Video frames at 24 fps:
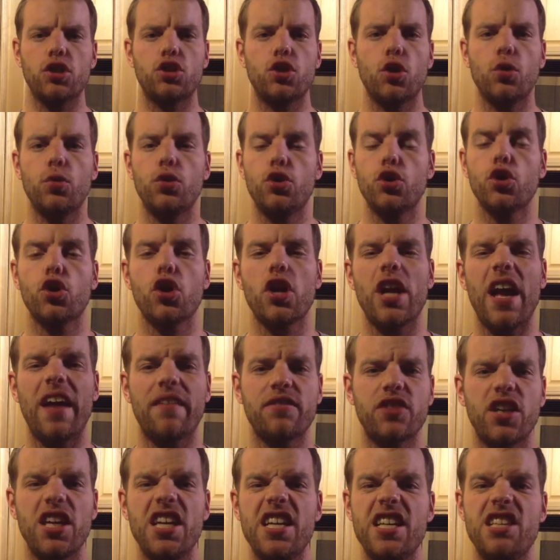So you're going to
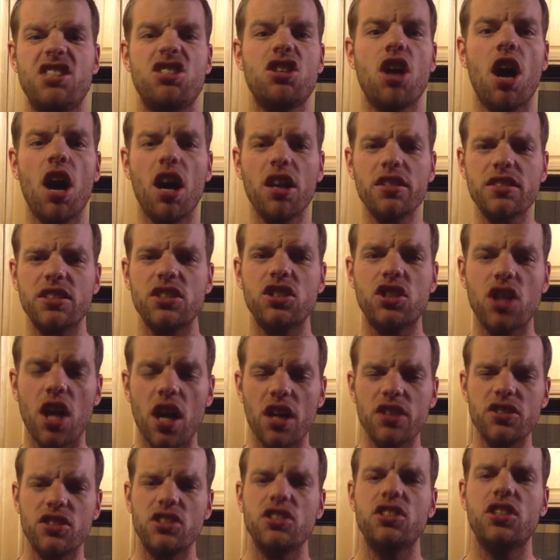have to eat tons and
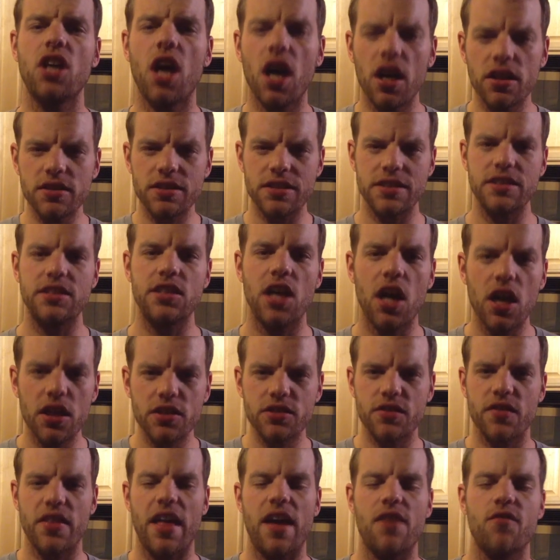tons and tons and
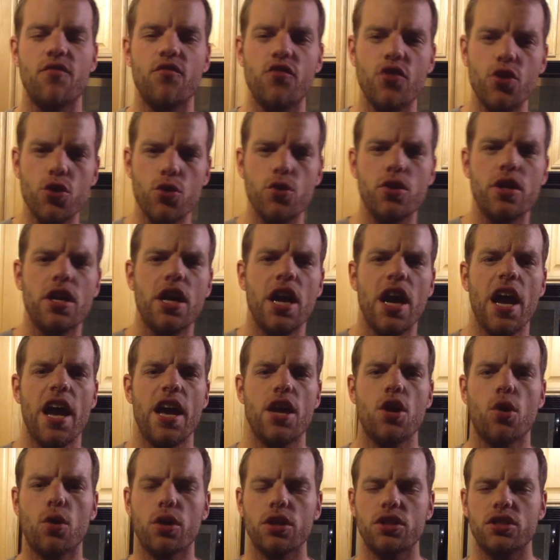tons of that food
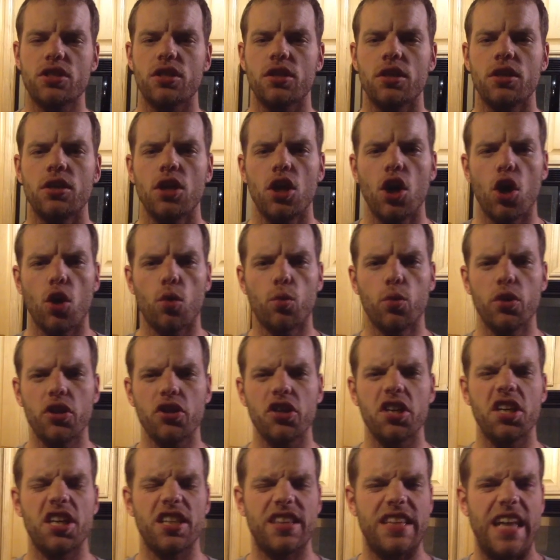in order to
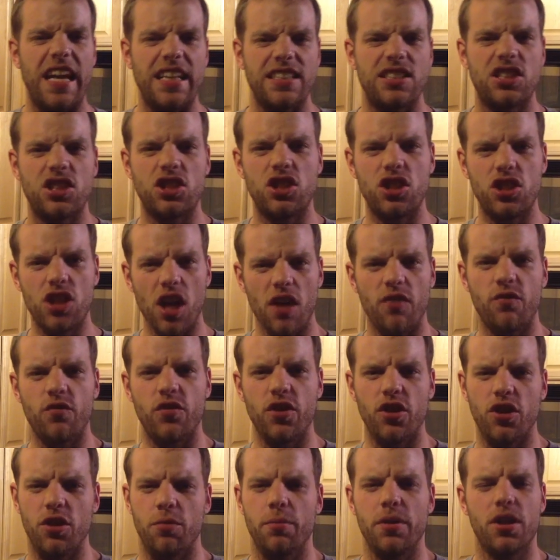really get that stuff
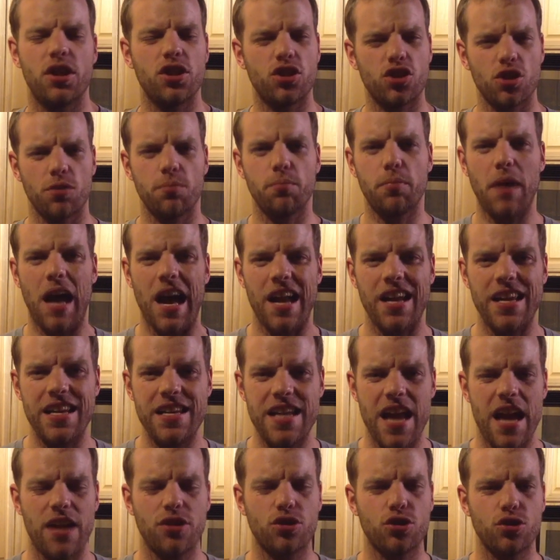feeling because your body
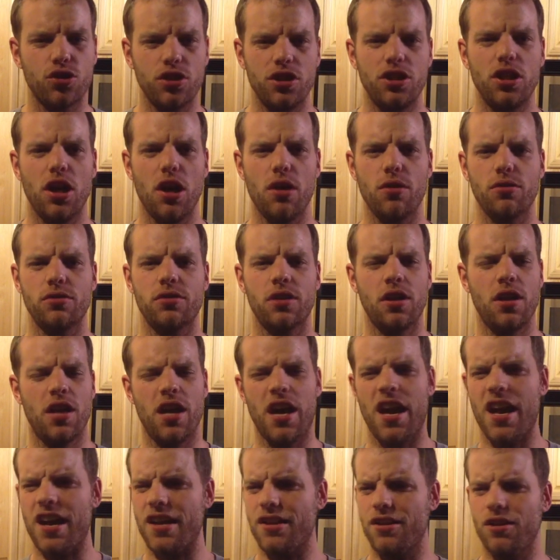naturally knows,
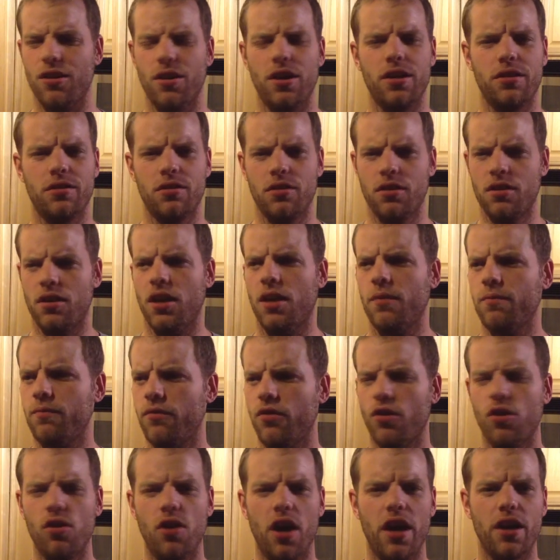hey, you know what, I'm
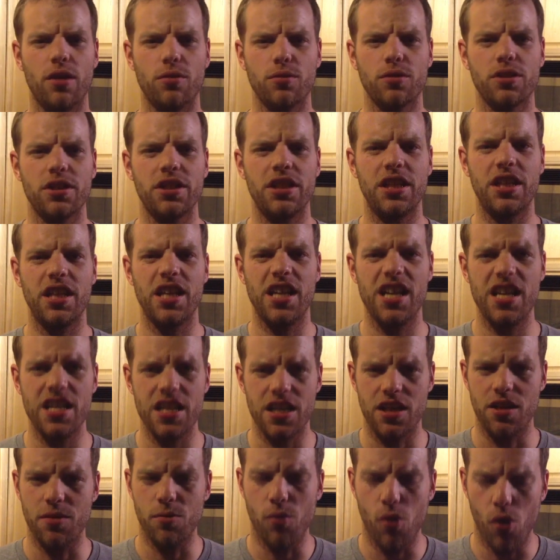full, I don't really need to
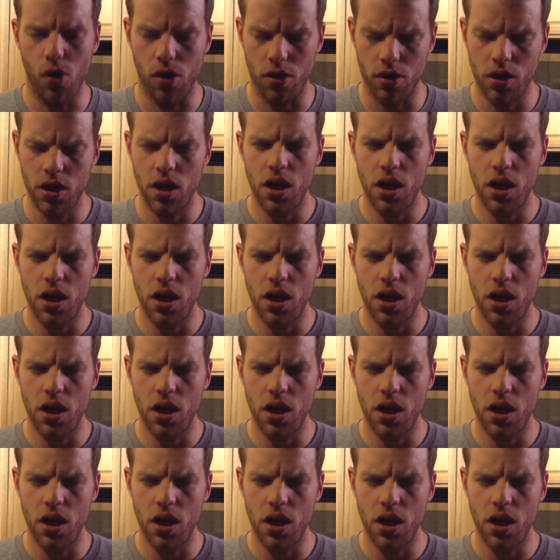eat anymore.